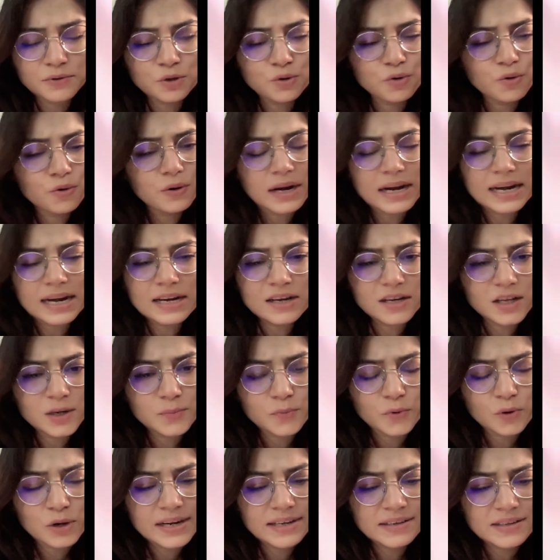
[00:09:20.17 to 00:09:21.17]
you know,
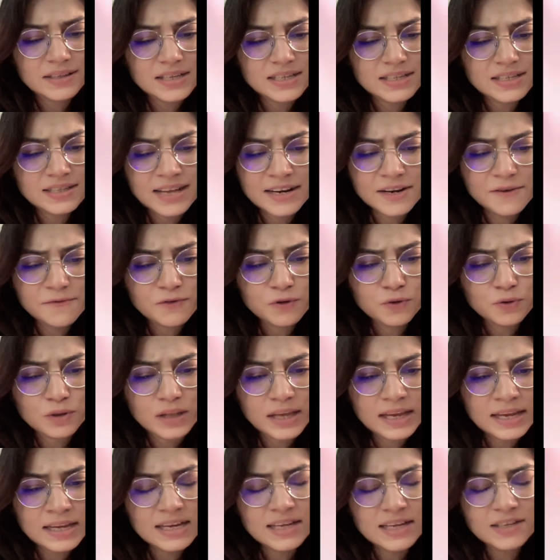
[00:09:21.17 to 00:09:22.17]
interpolate this, and if you
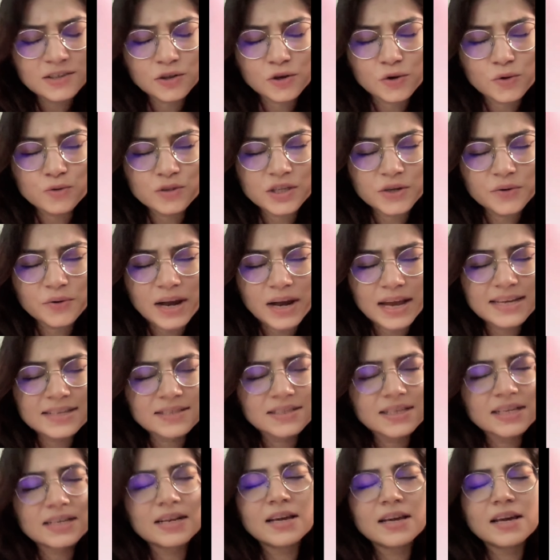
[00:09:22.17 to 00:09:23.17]
think and close your
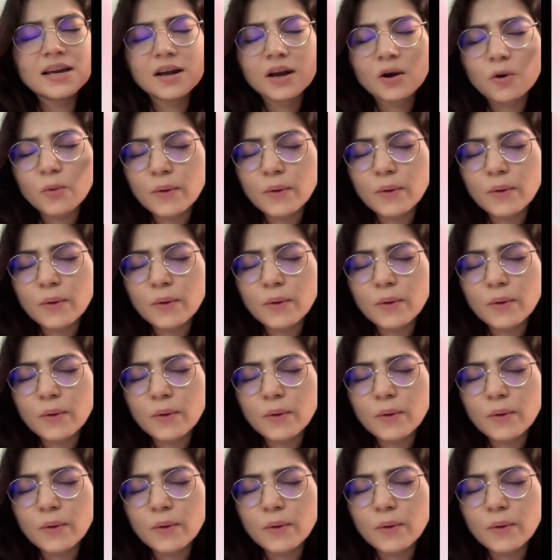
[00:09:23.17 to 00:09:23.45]
eyes and